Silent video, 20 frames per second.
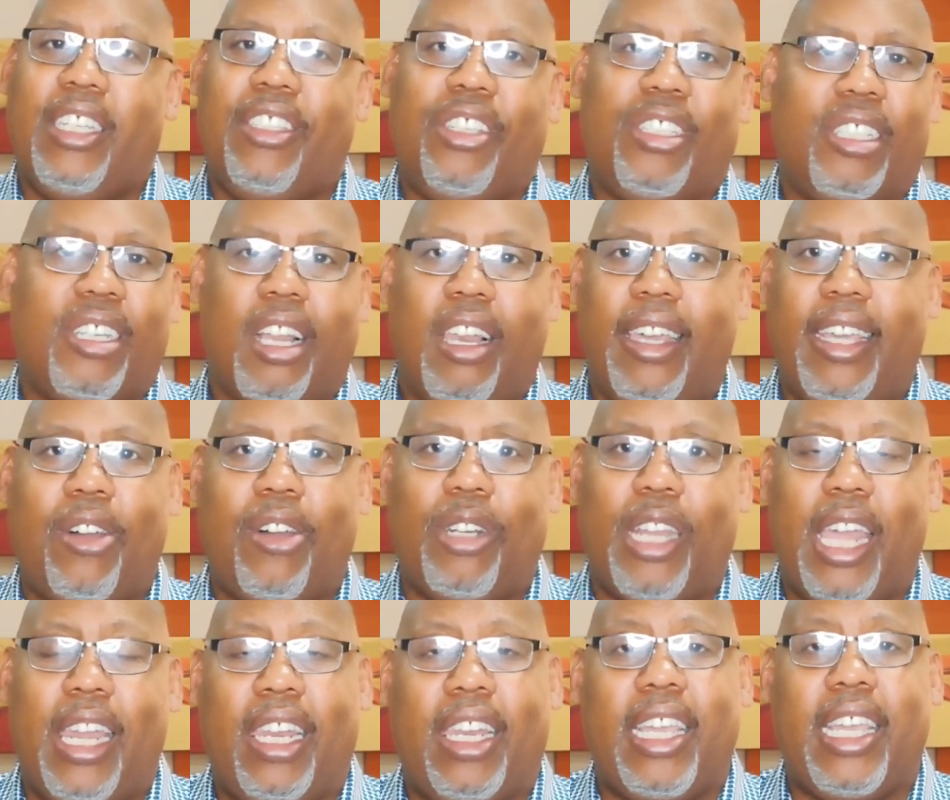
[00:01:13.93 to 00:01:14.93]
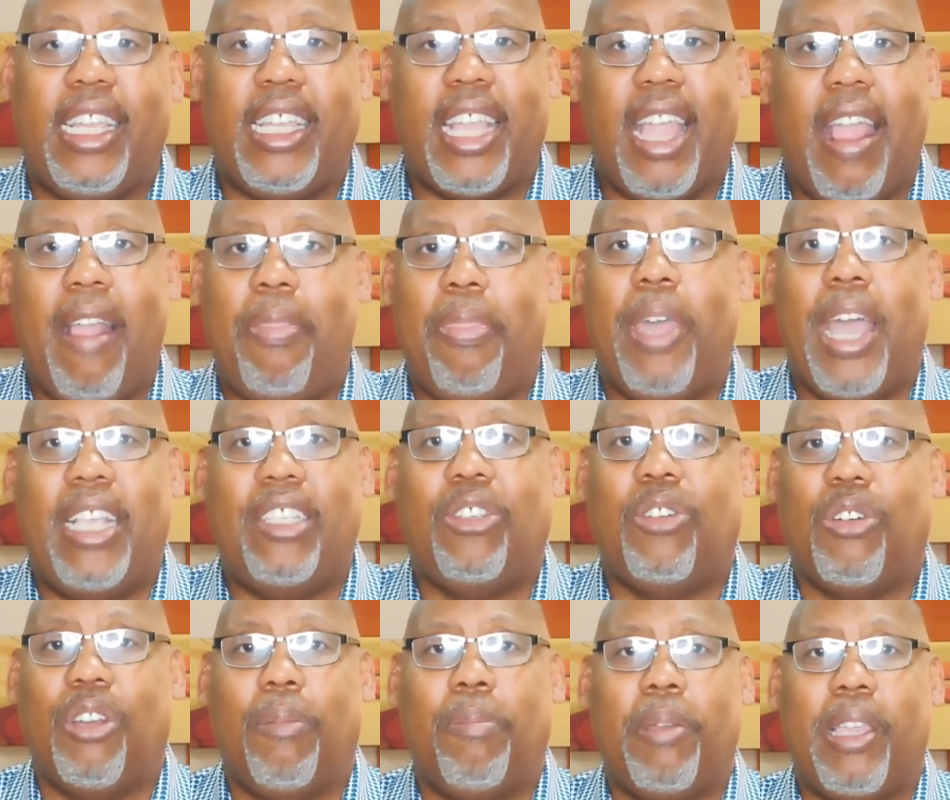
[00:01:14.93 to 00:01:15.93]
Just click on that link, and
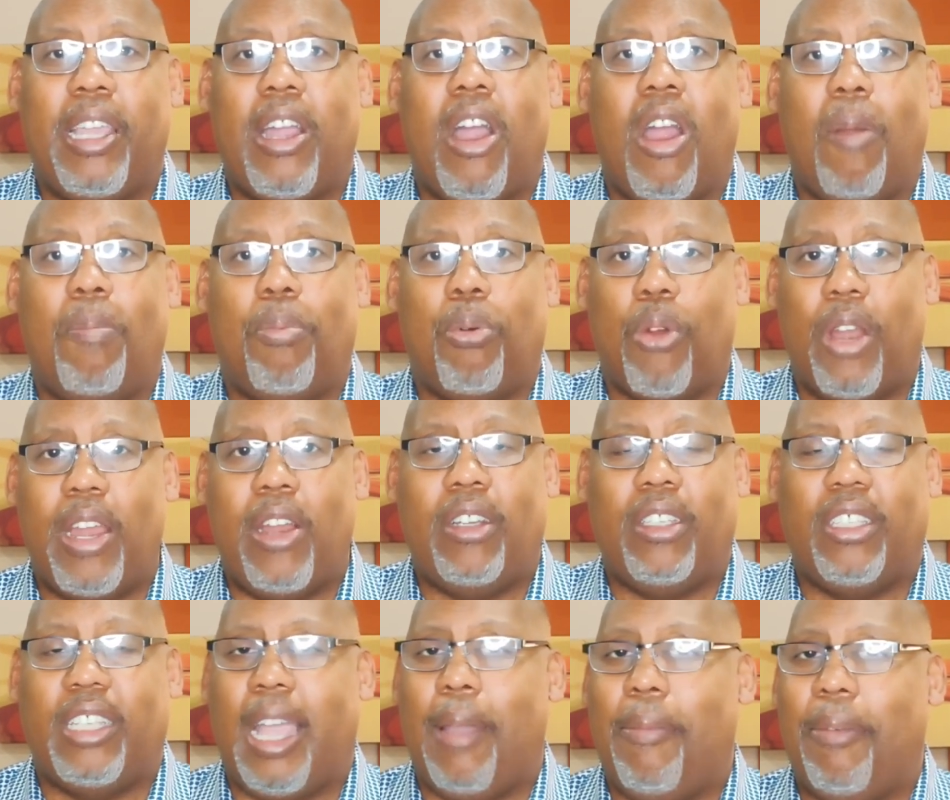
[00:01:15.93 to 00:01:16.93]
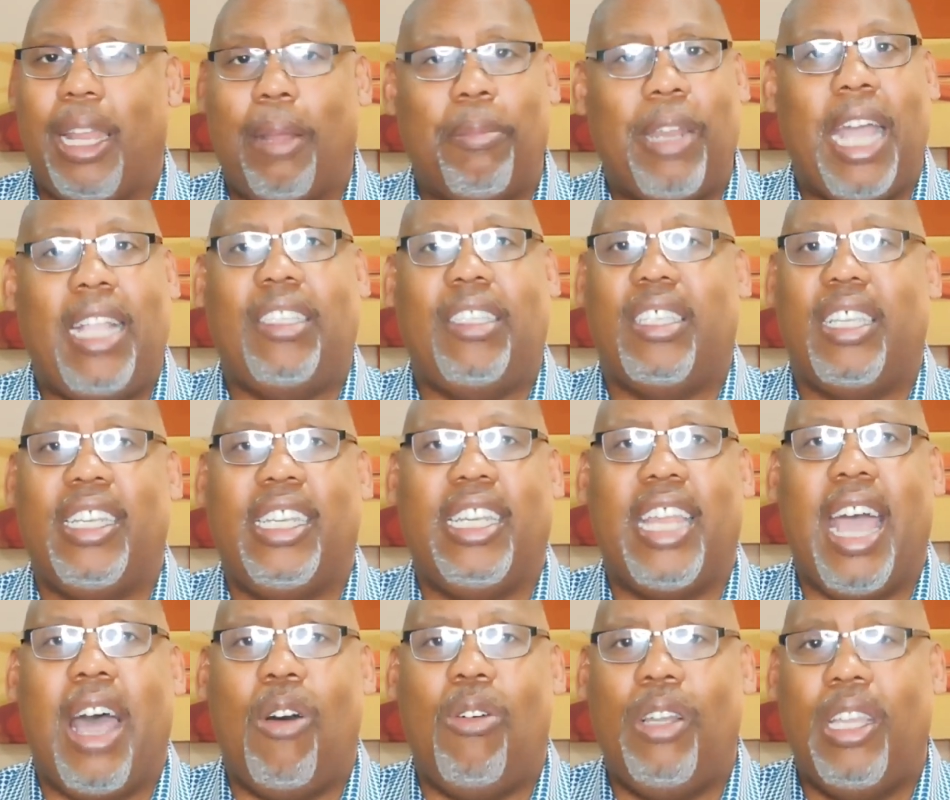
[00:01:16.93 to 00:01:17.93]
that's going to be our prayer assignment. I'm not
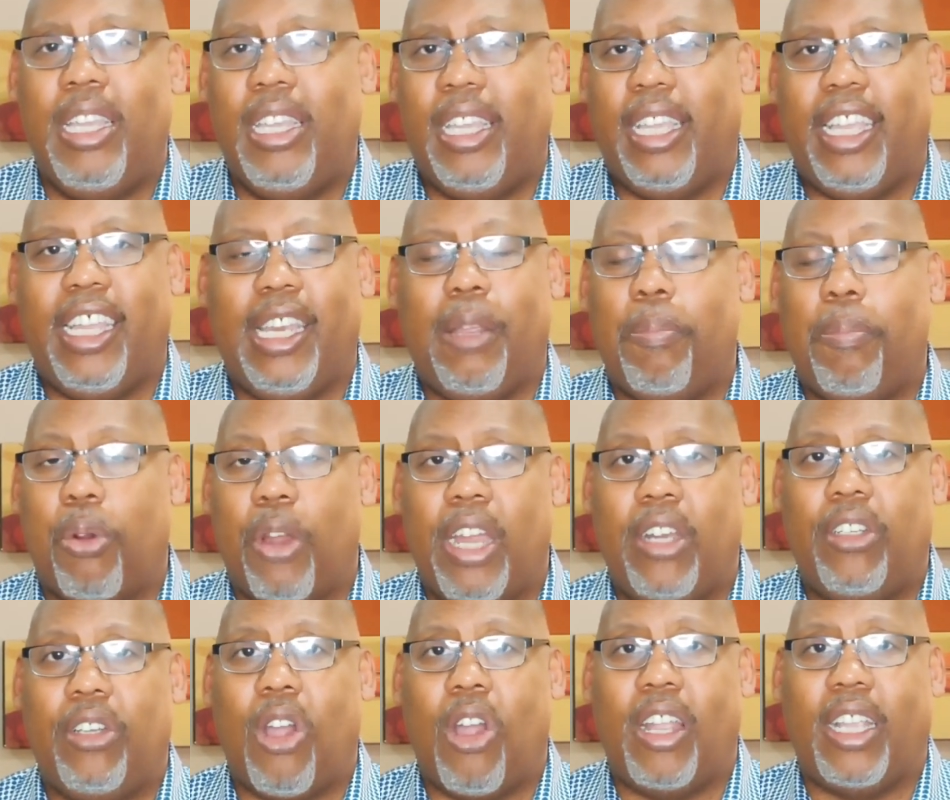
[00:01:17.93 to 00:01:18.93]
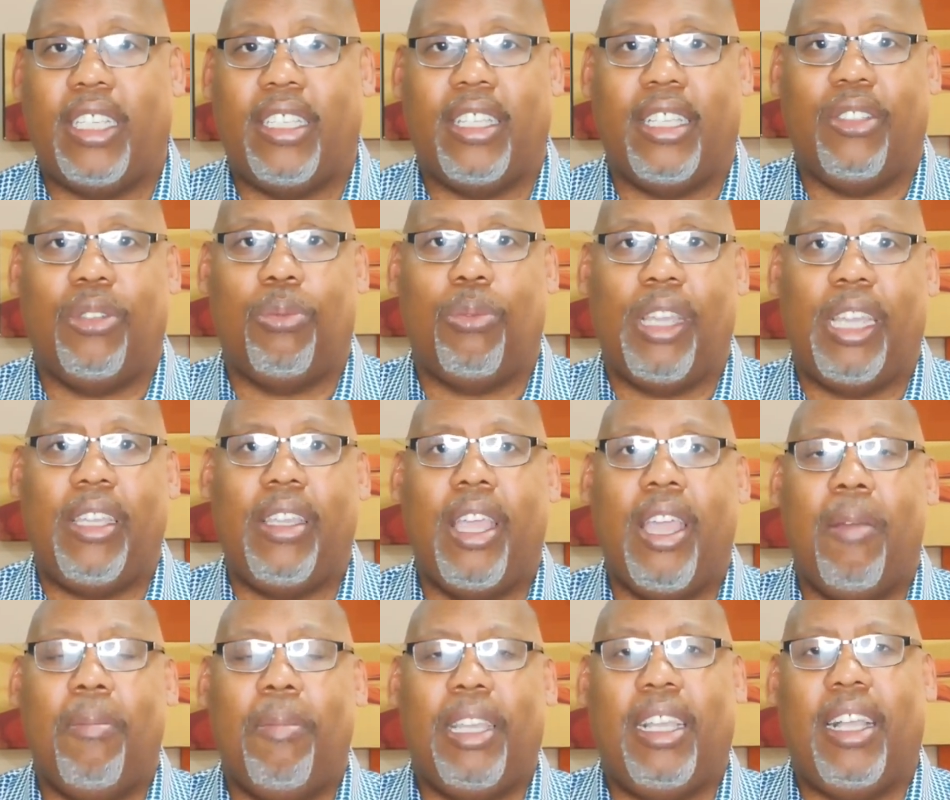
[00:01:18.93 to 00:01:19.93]
sending out any prayer targets this week
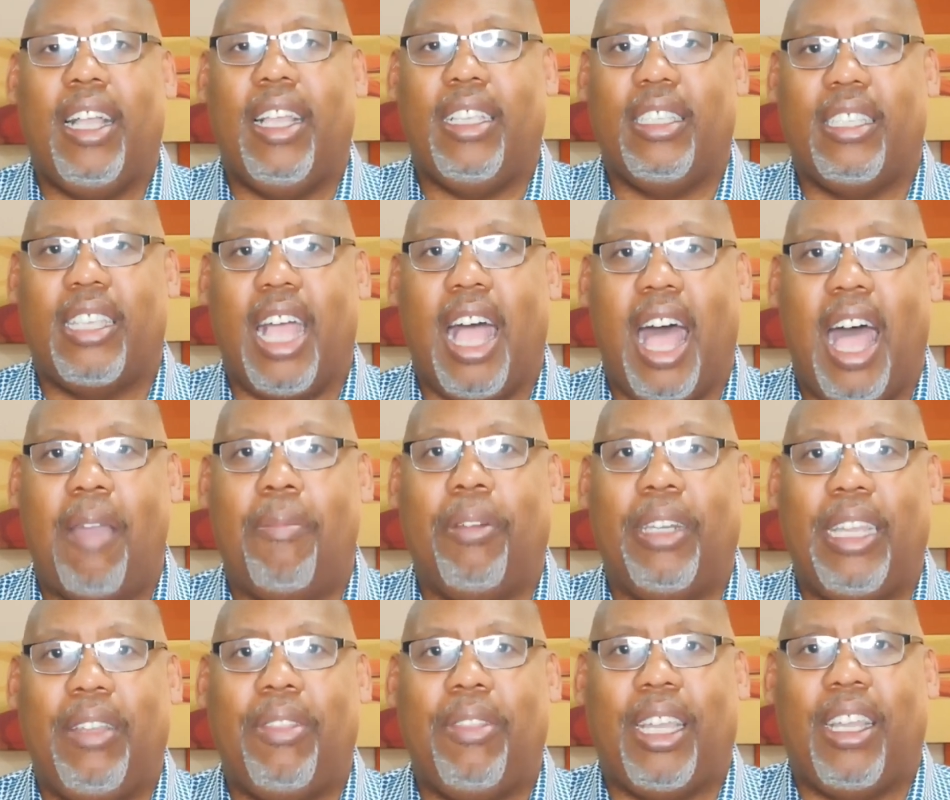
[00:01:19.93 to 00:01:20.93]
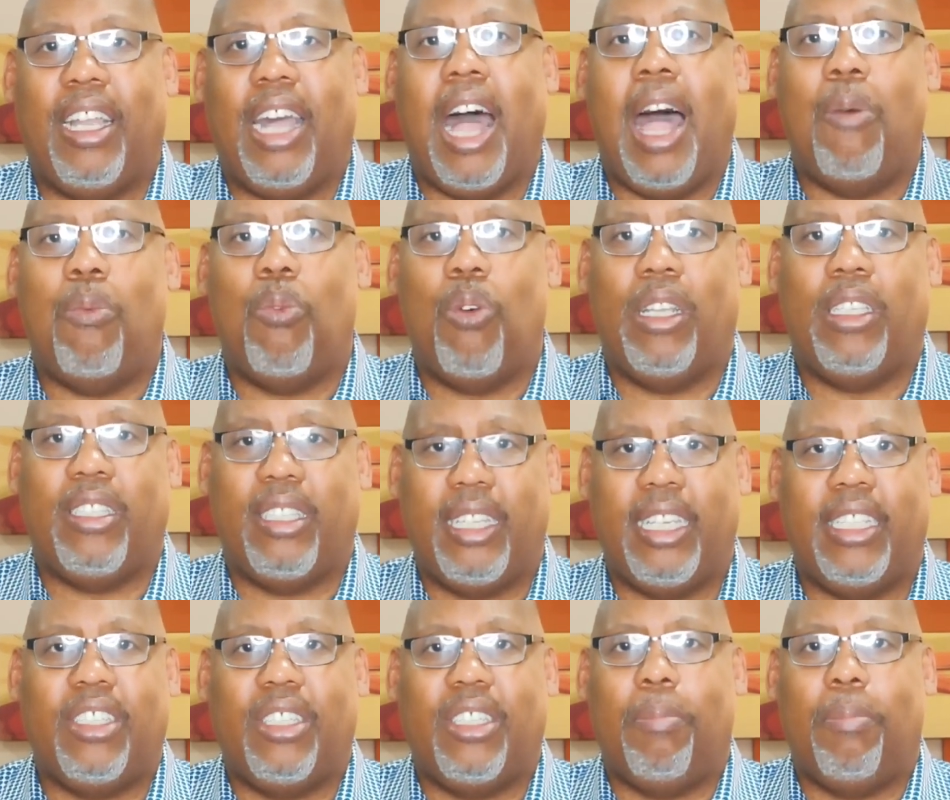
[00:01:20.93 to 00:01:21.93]
because I believe that God wants
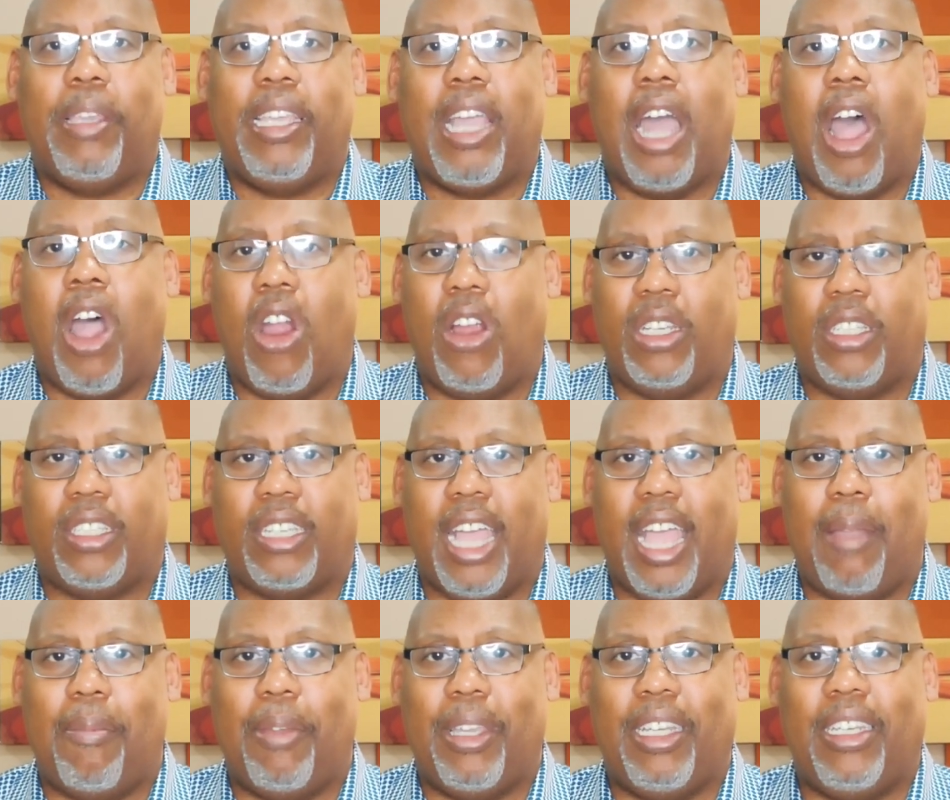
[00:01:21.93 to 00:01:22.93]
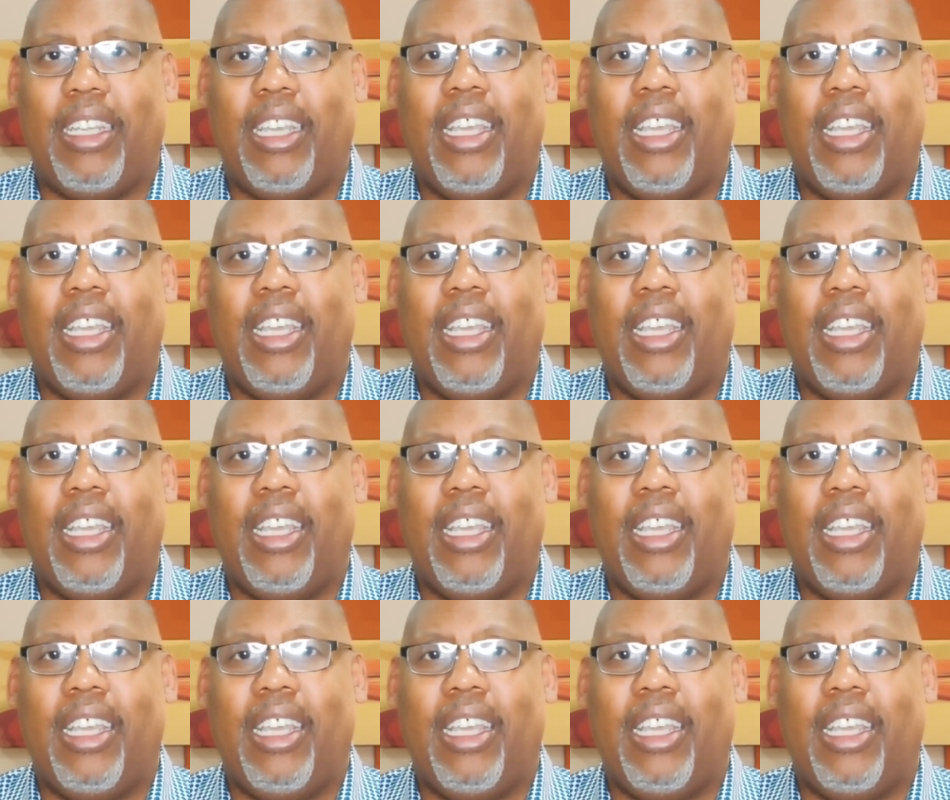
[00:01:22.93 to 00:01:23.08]
this to be our assignment.